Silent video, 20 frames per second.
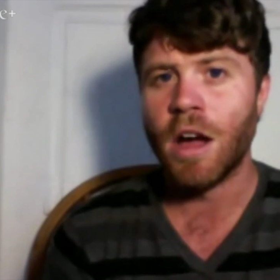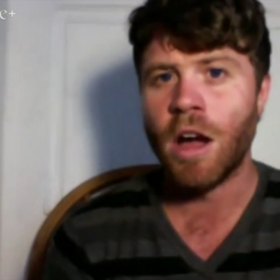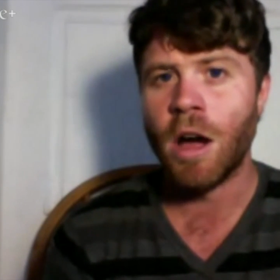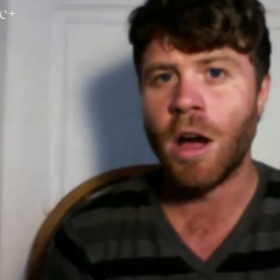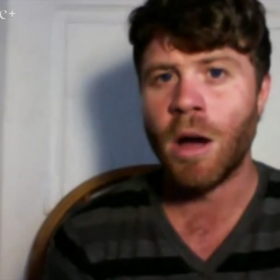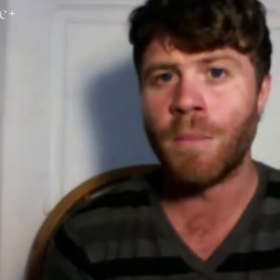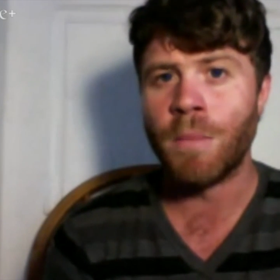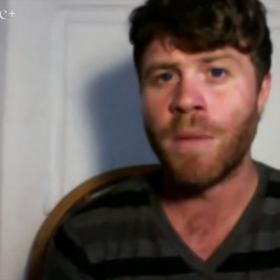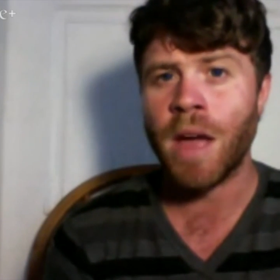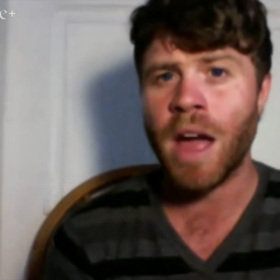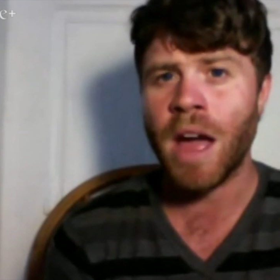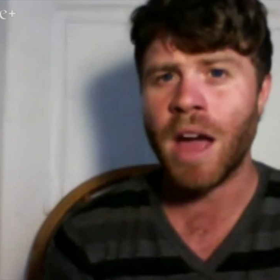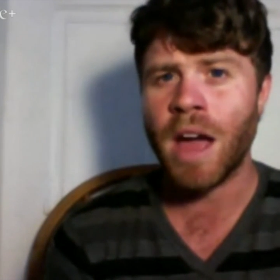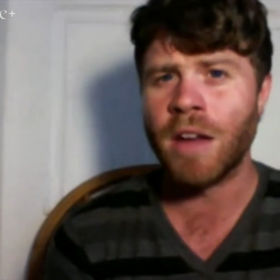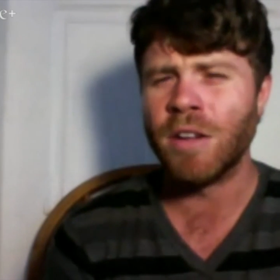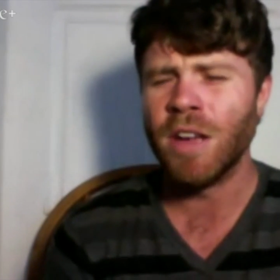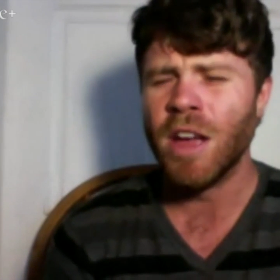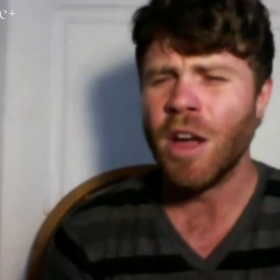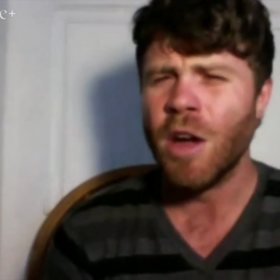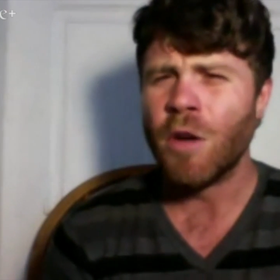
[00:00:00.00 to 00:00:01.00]

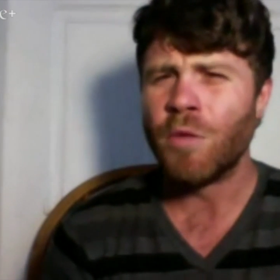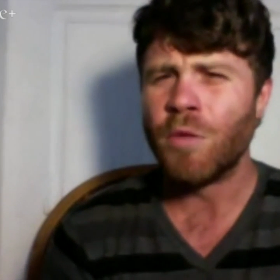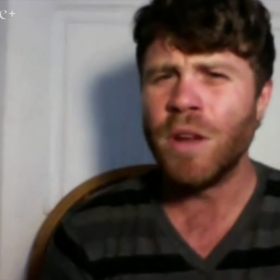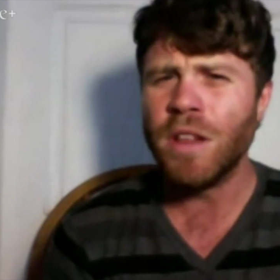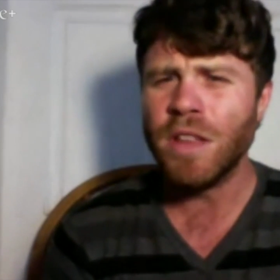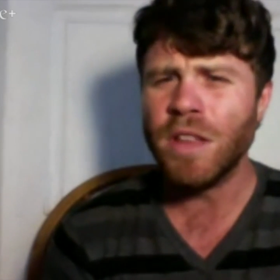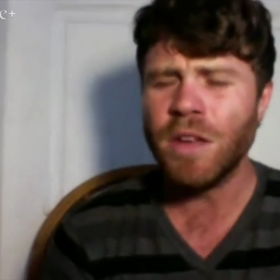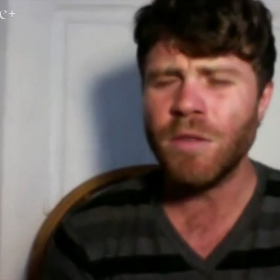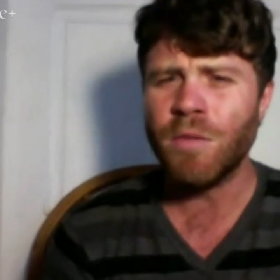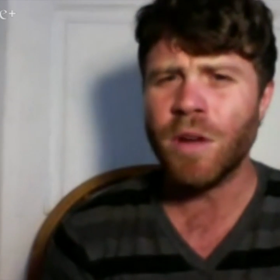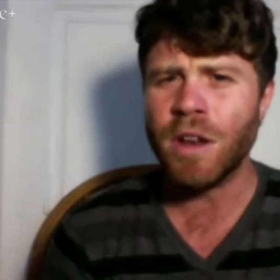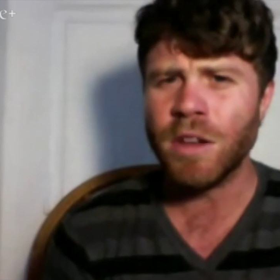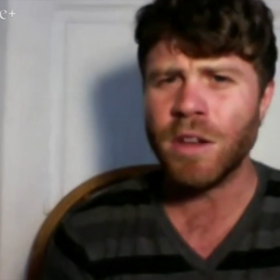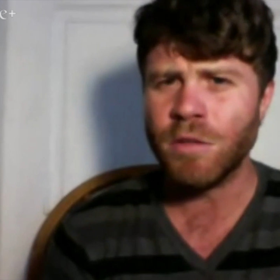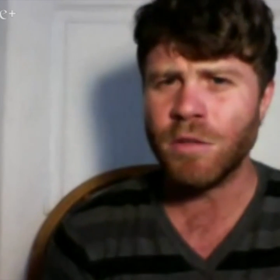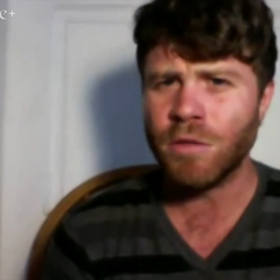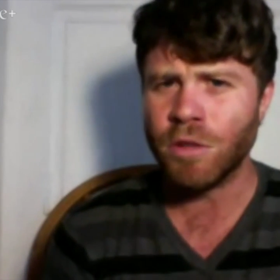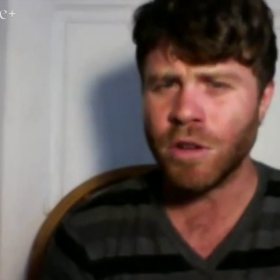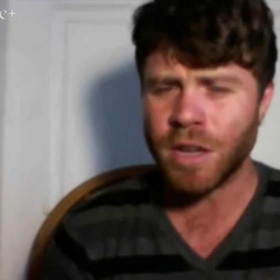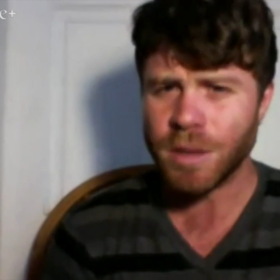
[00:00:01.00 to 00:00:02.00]
And really, when
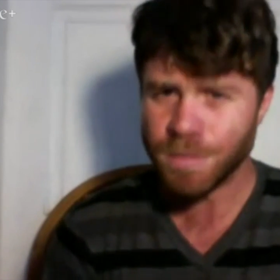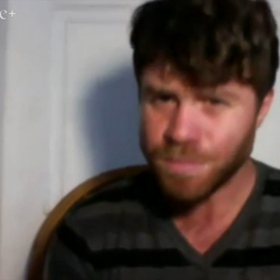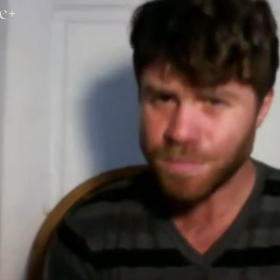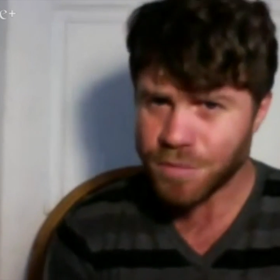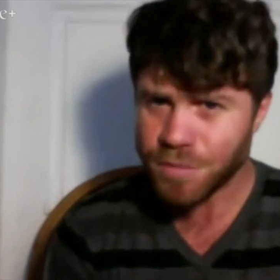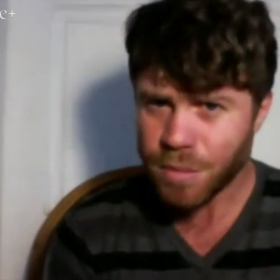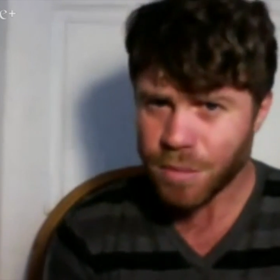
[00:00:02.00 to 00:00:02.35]
you look